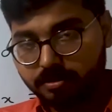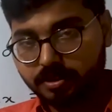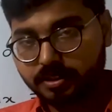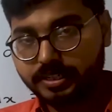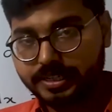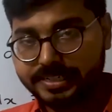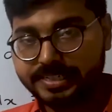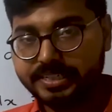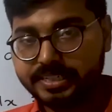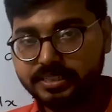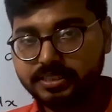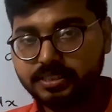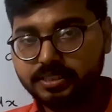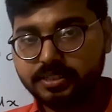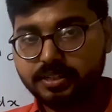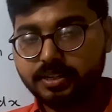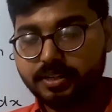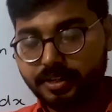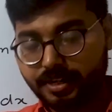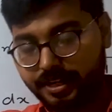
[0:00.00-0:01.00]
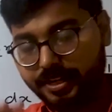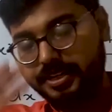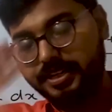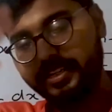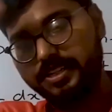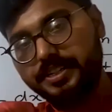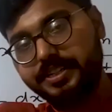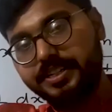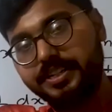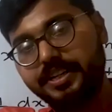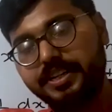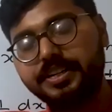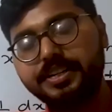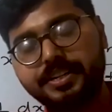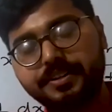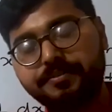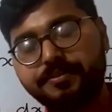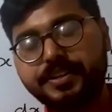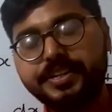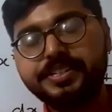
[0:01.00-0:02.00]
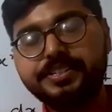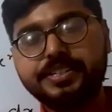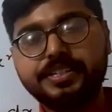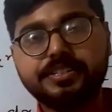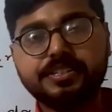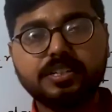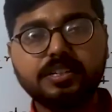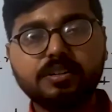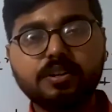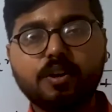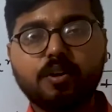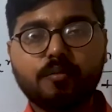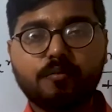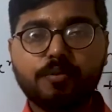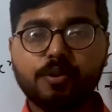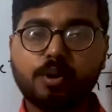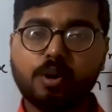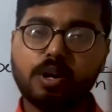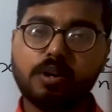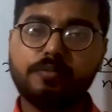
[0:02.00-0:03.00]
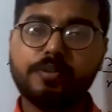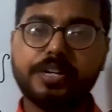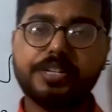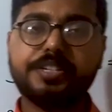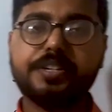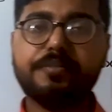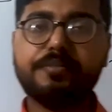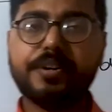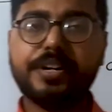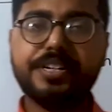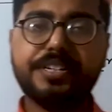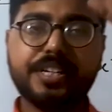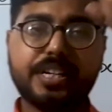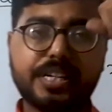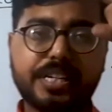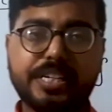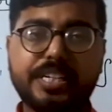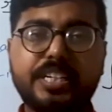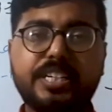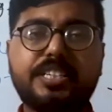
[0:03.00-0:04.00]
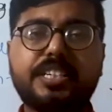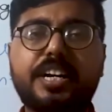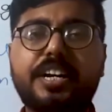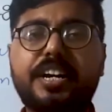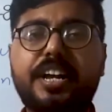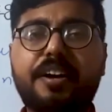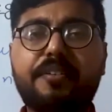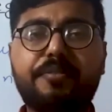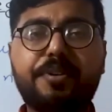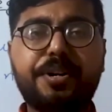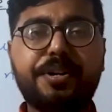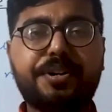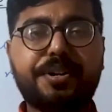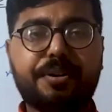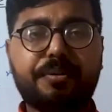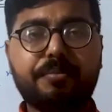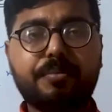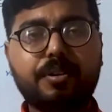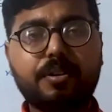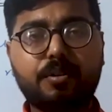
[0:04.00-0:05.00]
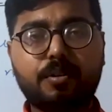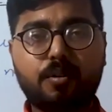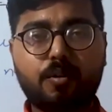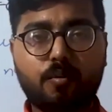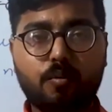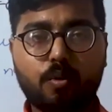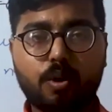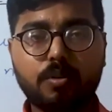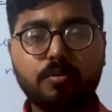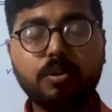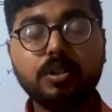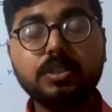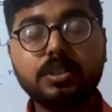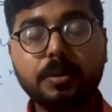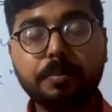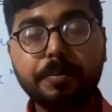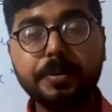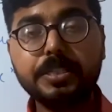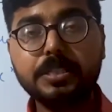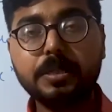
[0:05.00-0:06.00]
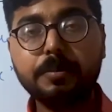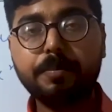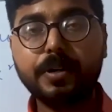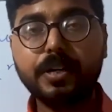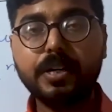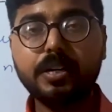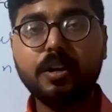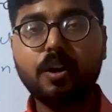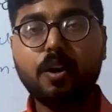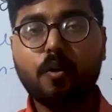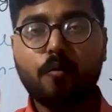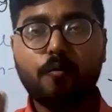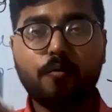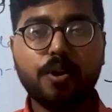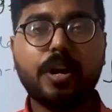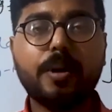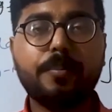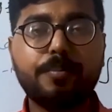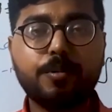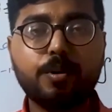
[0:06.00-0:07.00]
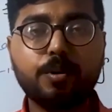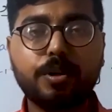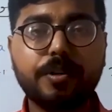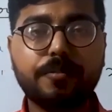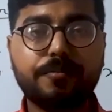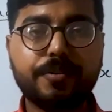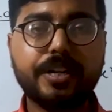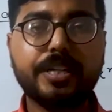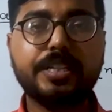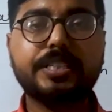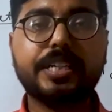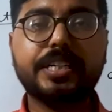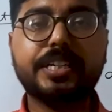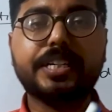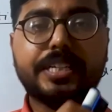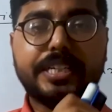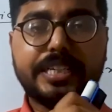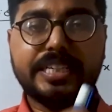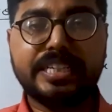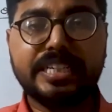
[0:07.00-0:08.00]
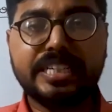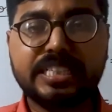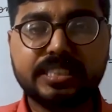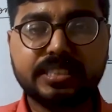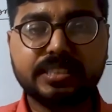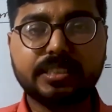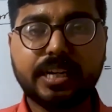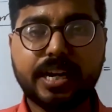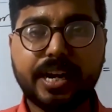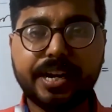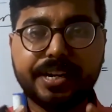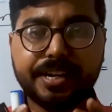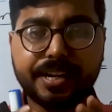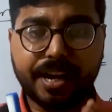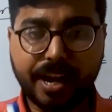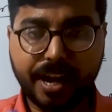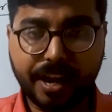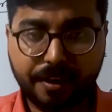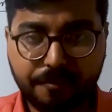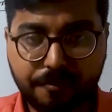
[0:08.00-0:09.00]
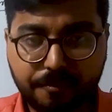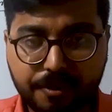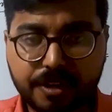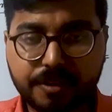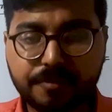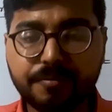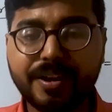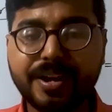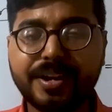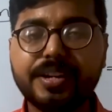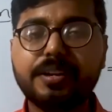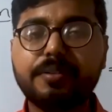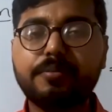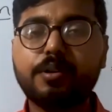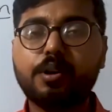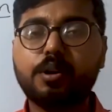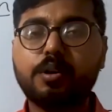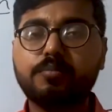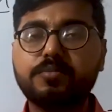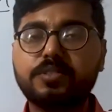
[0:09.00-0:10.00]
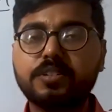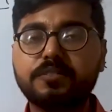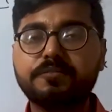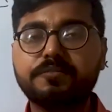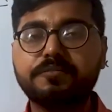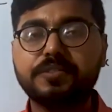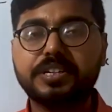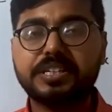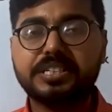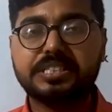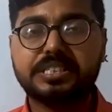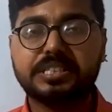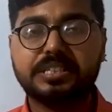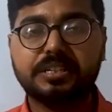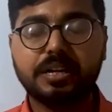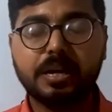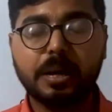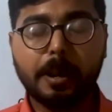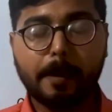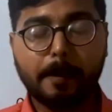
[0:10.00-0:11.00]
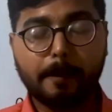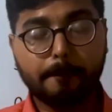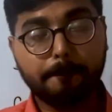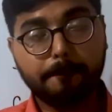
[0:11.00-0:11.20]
Clear? In differentiation, we always differentiate each and every term. What was the principle? We have to differentiate each and every variable of the function.